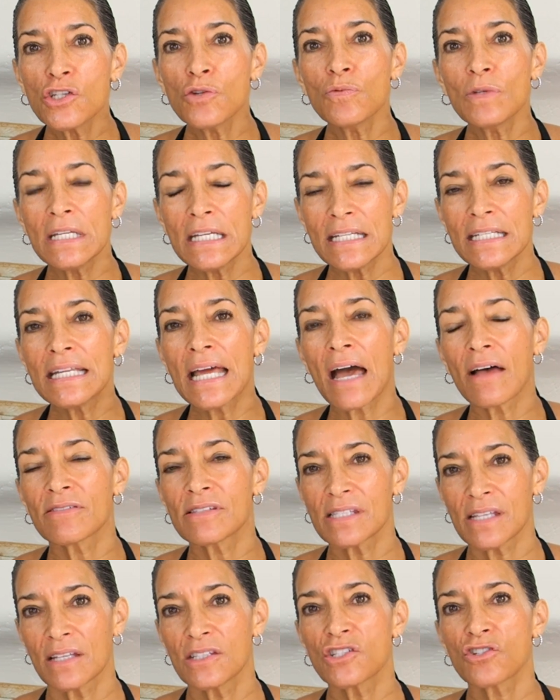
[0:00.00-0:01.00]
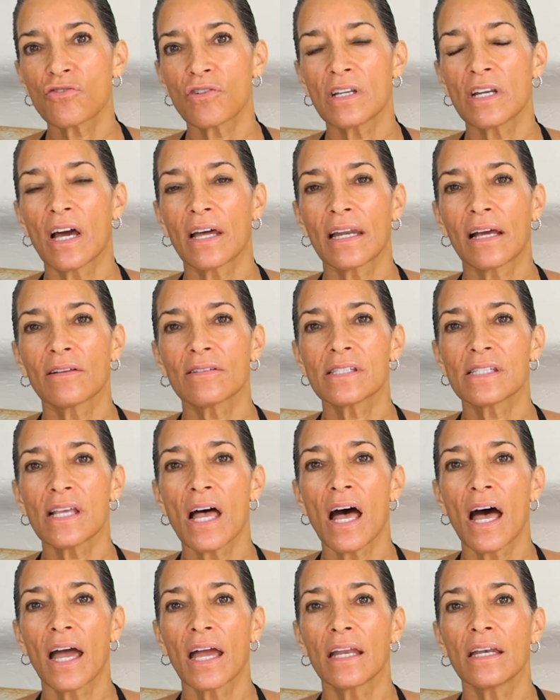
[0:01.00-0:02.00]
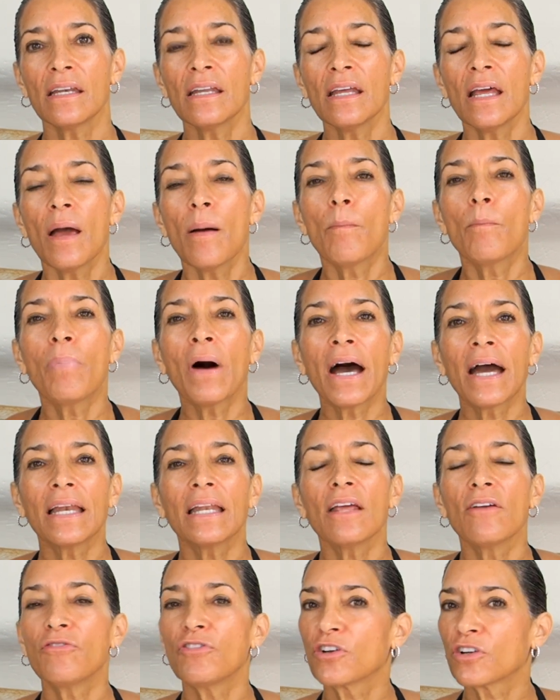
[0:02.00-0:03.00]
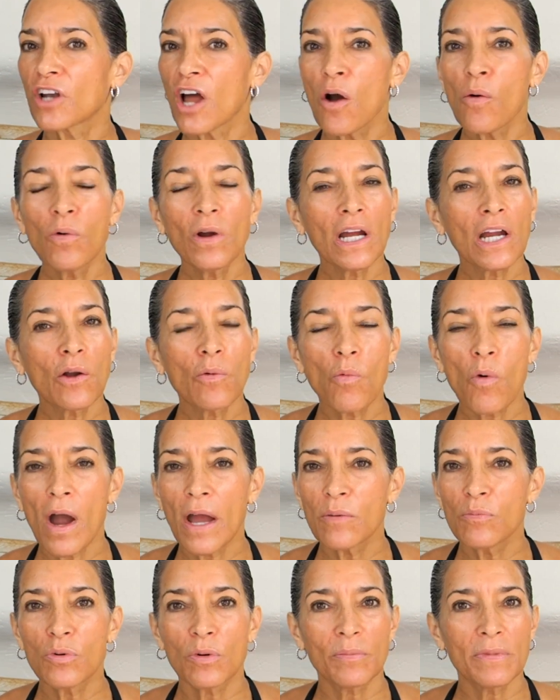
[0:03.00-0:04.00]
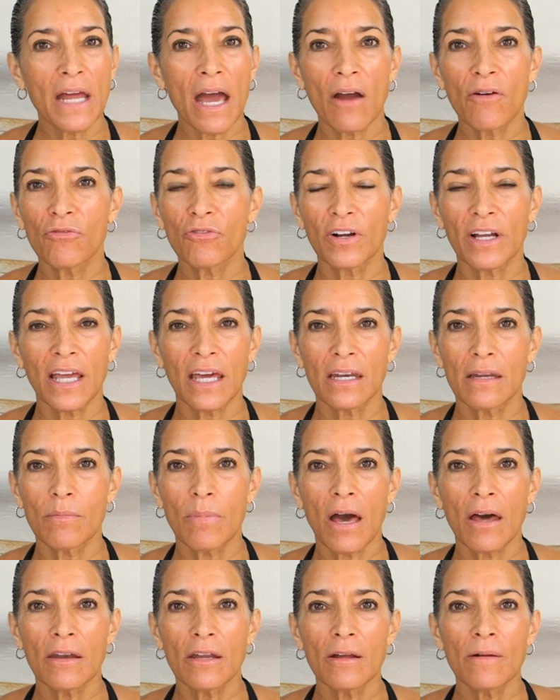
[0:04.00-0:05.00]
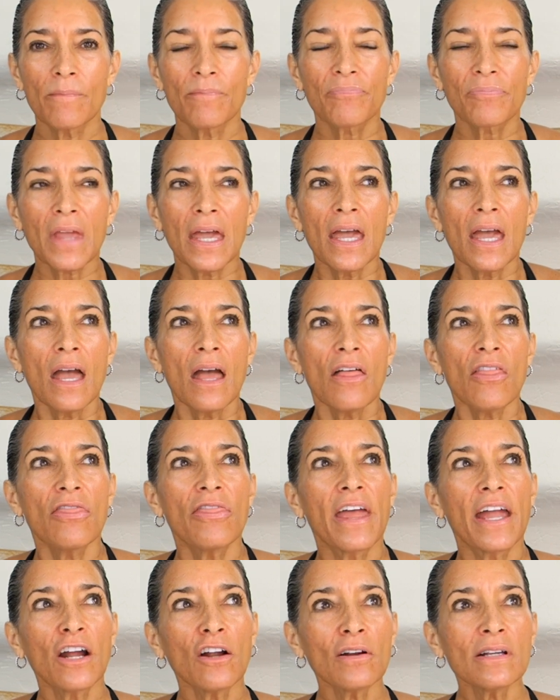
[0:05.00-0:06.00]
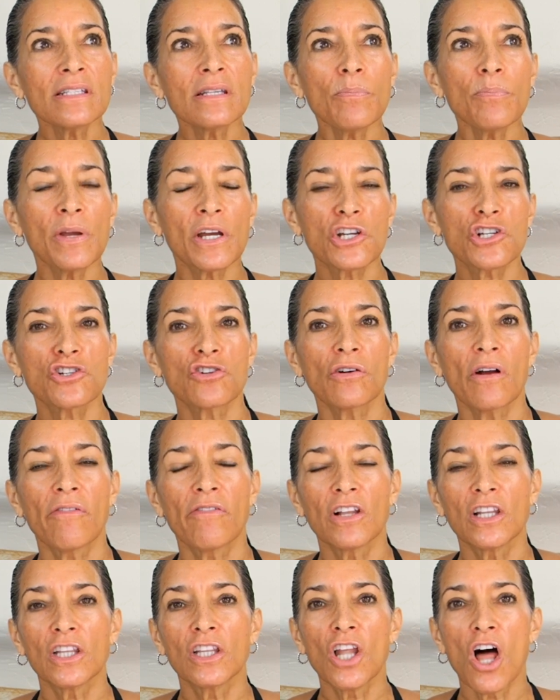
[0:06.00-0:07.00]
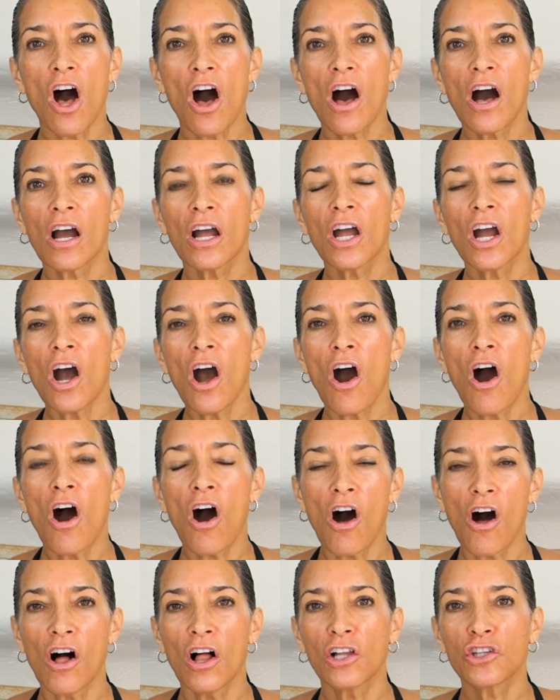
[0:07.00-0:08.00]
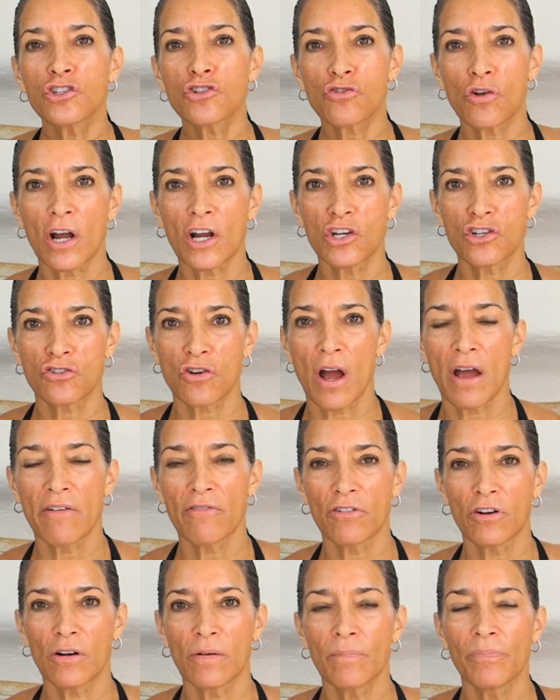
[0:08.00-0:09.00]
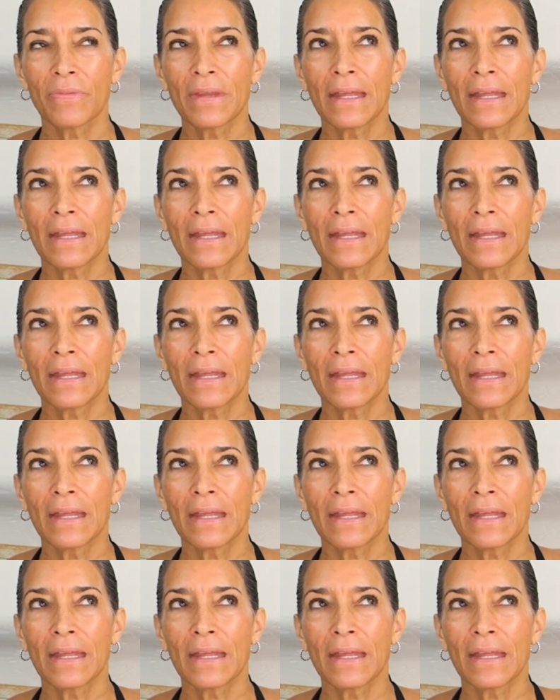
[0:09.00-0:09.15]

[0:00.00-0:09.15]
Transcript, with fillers: you need to have sunscreen on outside, but if you're not wearing a wide-brimmed hat, forget about it. There is a picture of a long-haul truck driver.